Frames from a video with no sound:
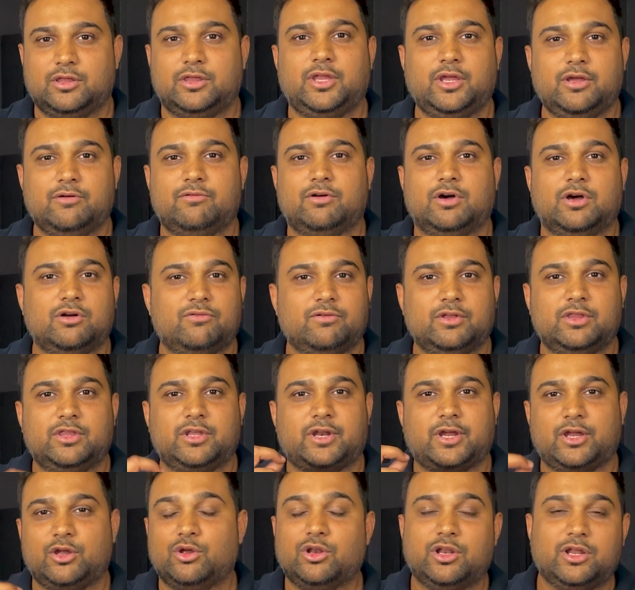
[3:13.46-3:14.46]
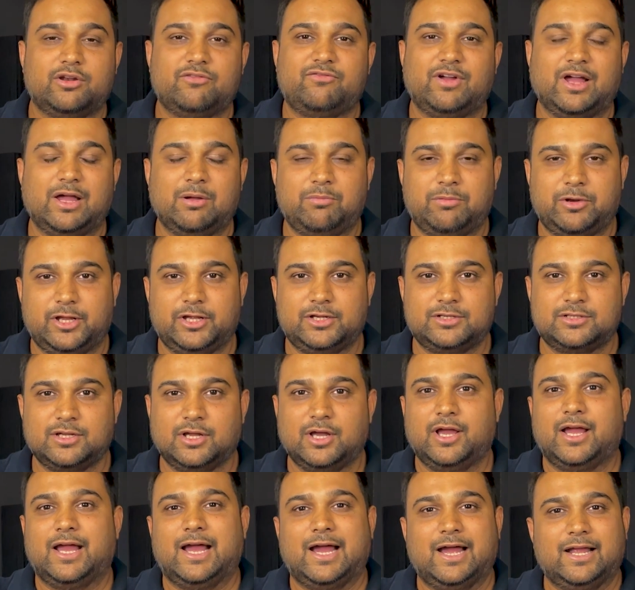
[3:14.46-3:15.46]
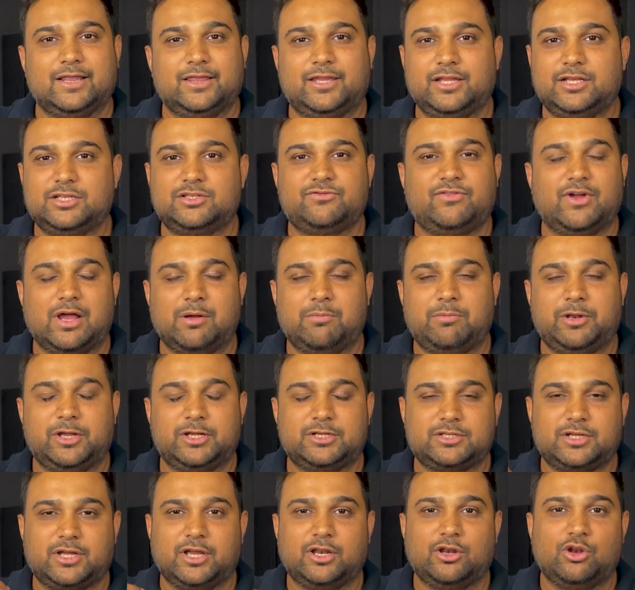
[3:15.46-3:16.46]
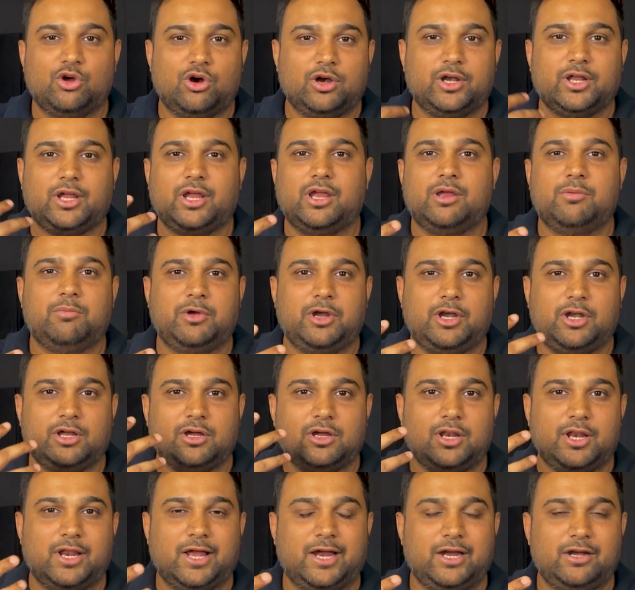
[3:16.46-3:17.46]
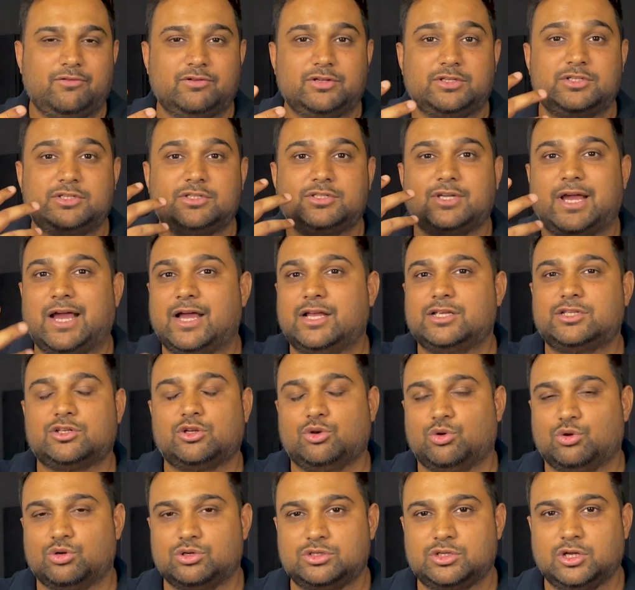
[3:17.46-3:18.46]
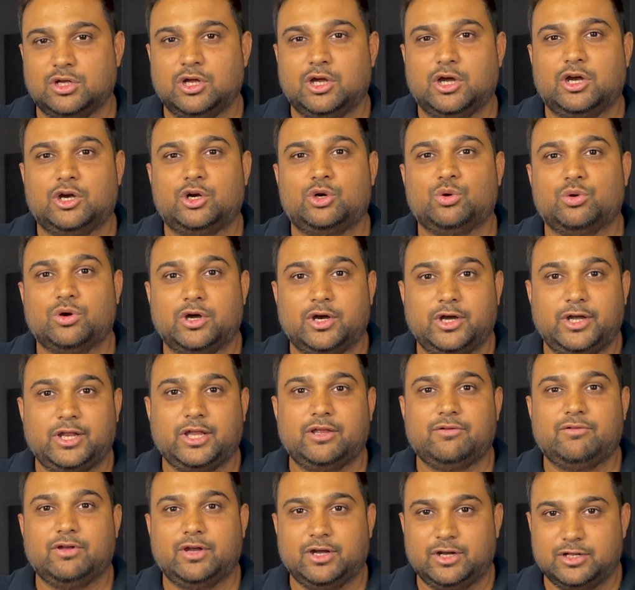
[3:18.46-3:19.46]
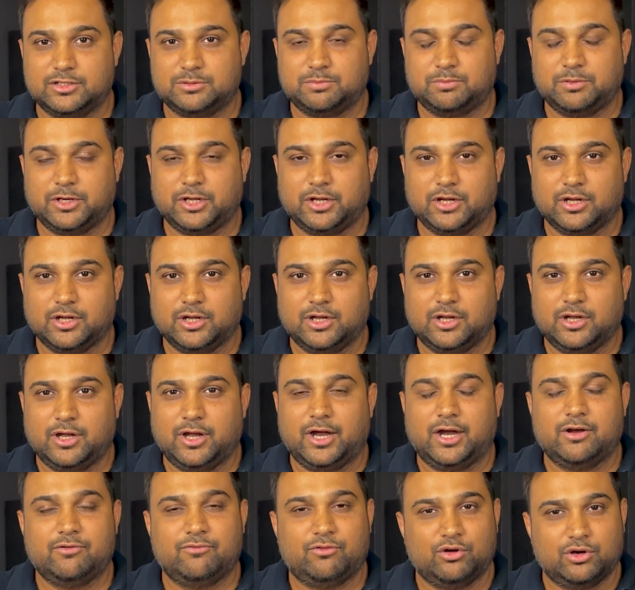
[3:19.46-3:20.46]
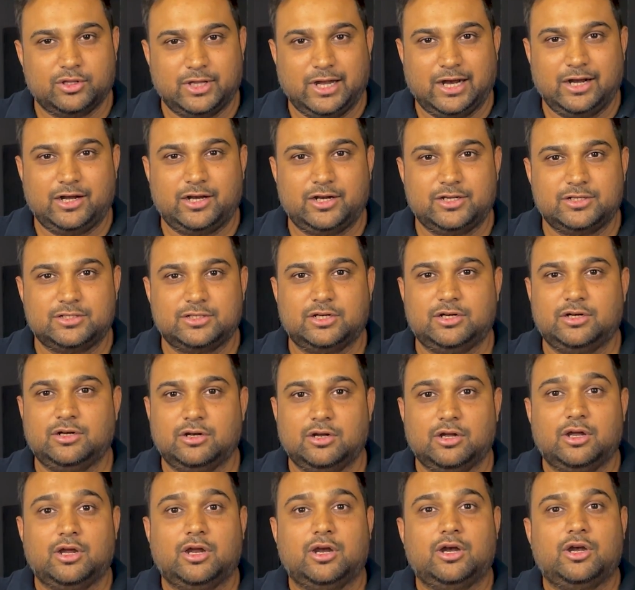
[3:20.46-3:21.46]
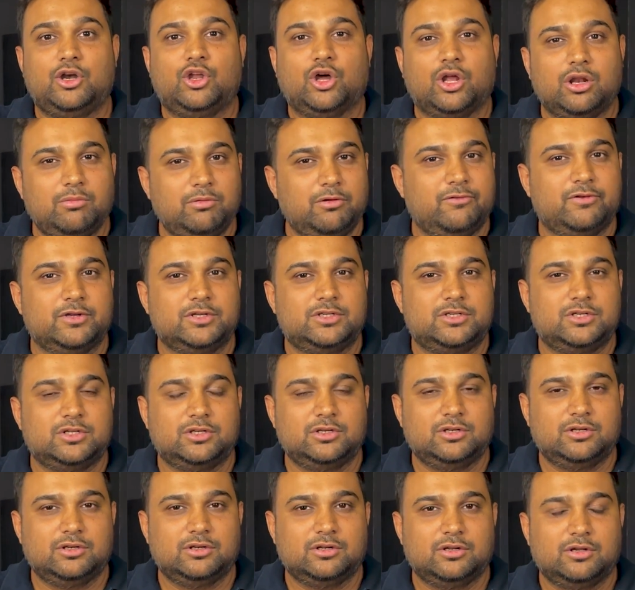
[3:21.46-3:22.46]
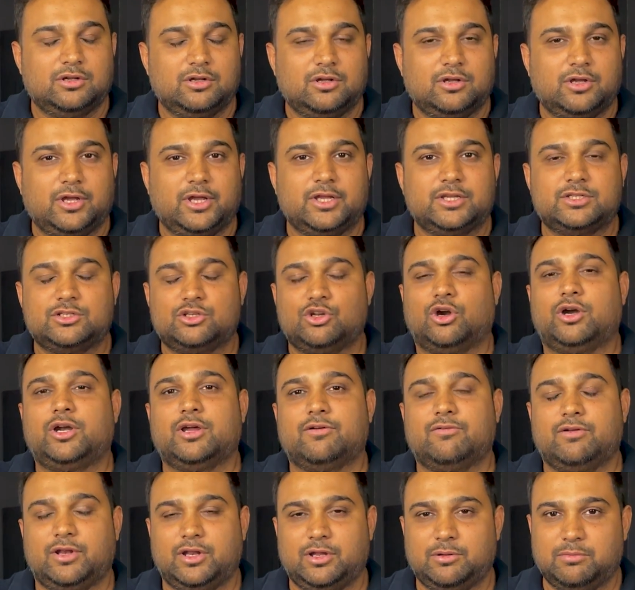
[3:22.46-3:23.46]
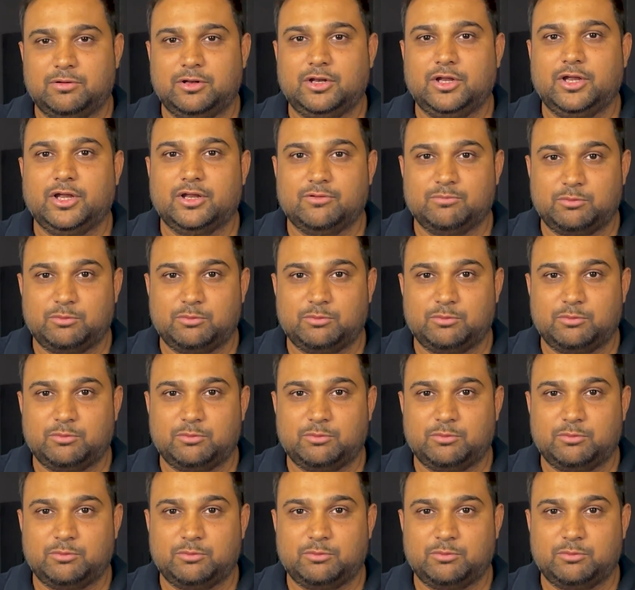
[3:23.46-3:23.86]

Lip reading: They work with regular fabrics, and these fabrics cannot emit a light which is as close to a TV display. And for that reason, Dolby Vision is not available in